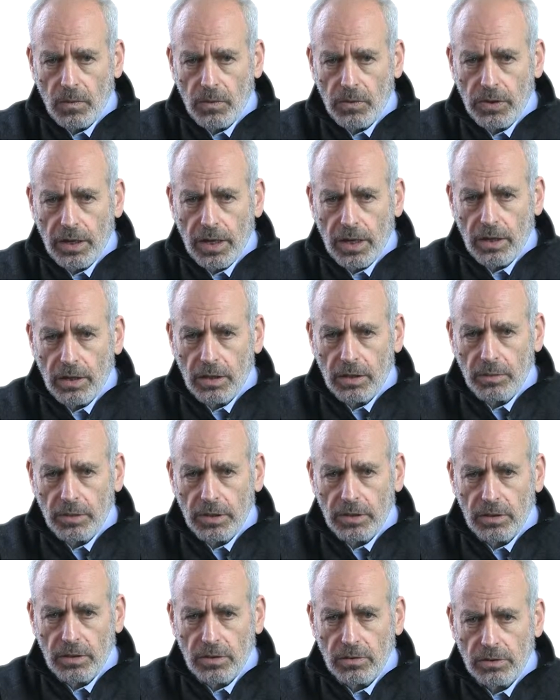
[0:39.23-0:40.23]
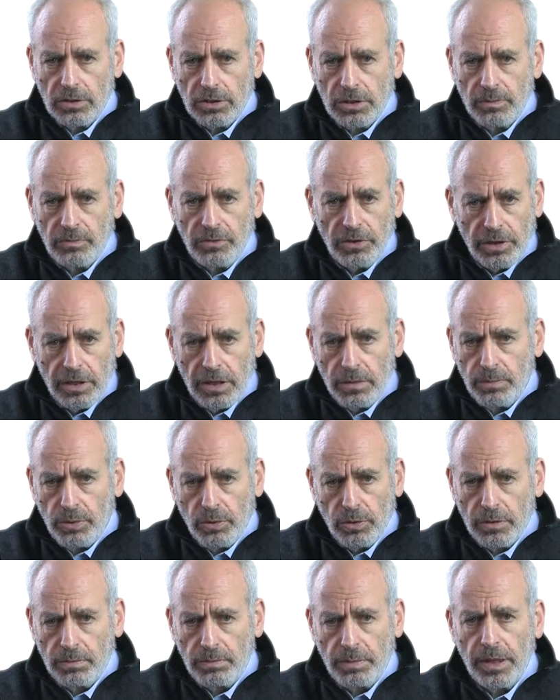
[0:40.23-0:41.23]
Now, there were some very
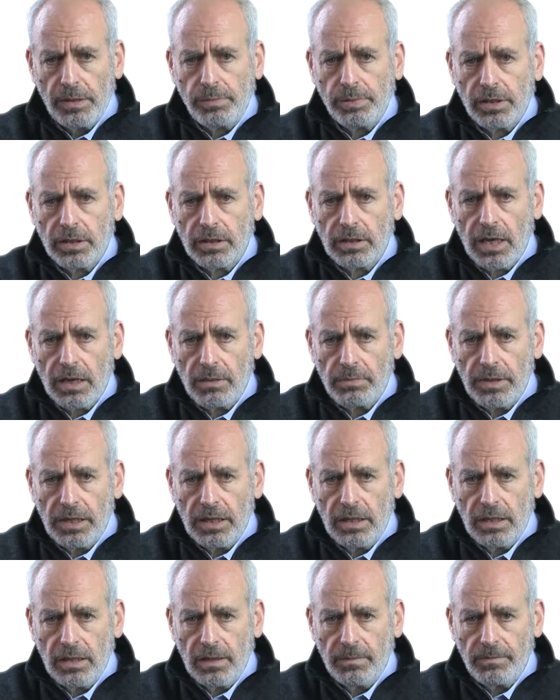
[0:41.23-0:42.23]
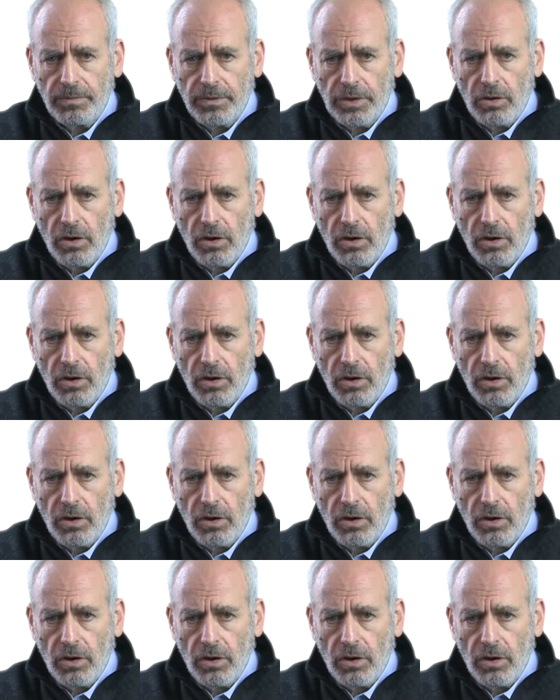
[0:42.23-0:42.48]
important people at that meeting: